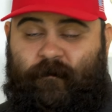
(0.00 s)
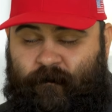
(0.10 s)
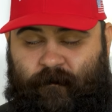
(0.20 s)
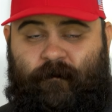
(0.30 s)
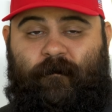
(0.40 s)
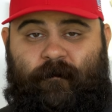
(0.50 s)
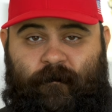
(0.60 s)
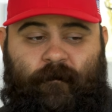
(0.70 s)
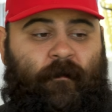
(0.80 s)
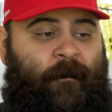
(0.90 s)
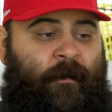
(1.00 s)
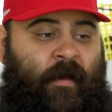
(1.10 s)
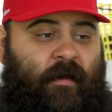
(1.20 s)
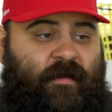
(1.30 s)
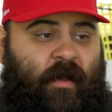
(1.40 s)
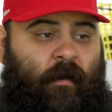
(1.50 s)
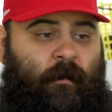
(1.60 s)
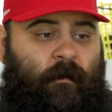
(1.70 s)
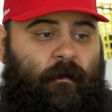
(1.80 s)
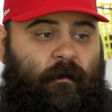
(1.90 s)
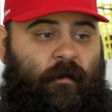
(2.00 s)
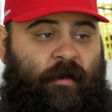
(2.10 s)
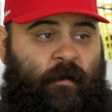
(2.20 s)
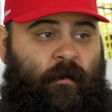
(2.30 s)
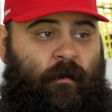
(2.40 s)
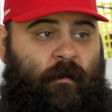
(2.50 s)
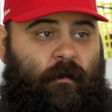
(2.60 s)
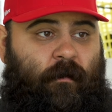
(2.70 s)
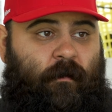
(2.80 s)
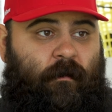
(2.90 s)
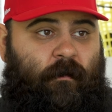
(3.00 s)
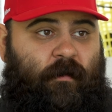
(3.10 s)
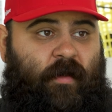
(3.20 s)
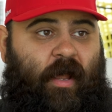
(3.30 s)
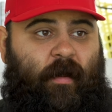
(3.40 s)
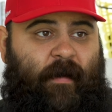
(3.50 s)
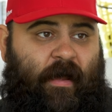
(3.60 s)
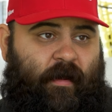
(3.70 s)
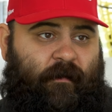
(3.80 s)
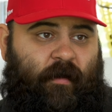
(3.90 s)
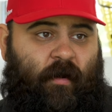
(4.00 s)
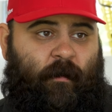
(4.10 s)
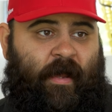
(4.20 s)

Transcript: Mm-hmm, mm-hmm. So you talk about, if you don't